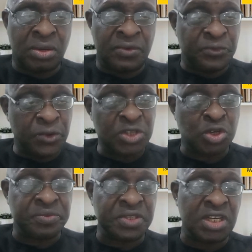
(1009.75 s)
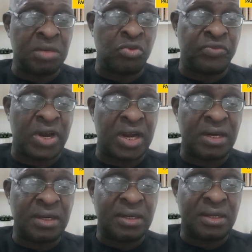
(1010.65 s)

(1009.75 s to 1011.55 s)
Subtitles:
of fuel subsidy removal